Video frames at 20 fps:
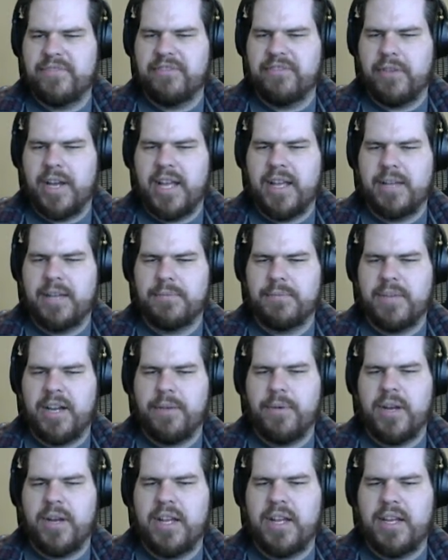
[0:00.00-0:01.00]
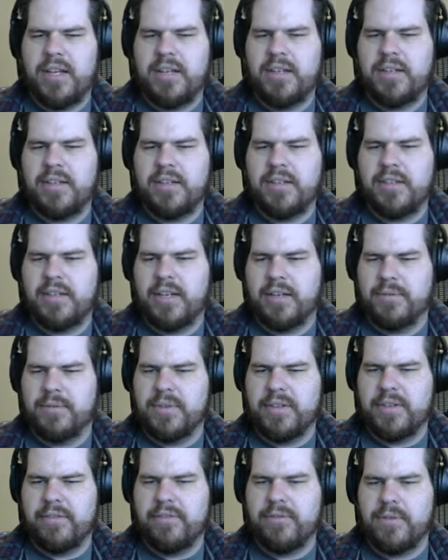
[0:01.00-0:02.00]
If I had my way, I
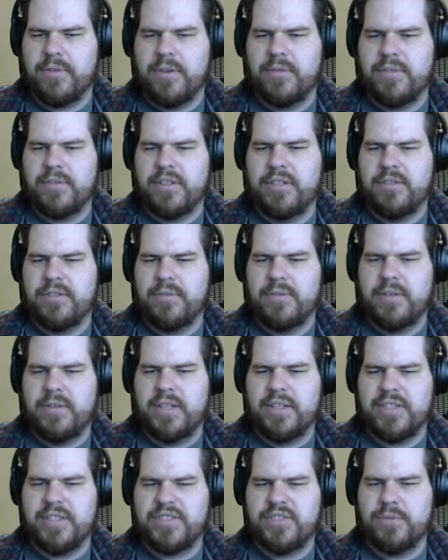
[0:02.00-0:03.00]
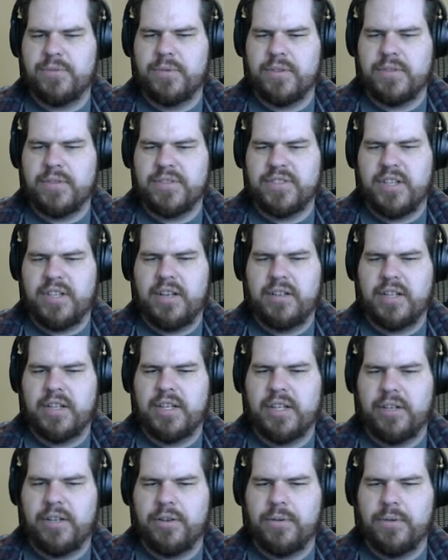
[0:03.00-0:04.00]
would have thrown you in the sewers long
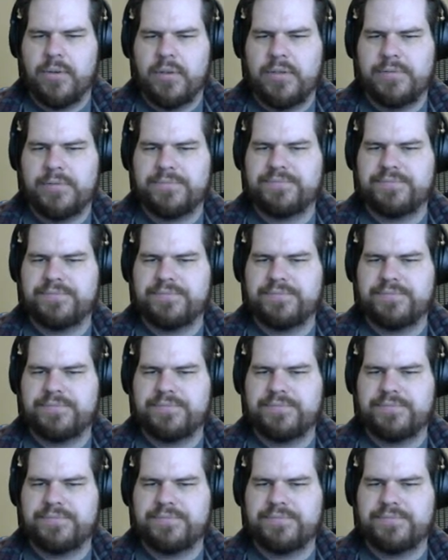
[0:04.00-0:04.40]
ago.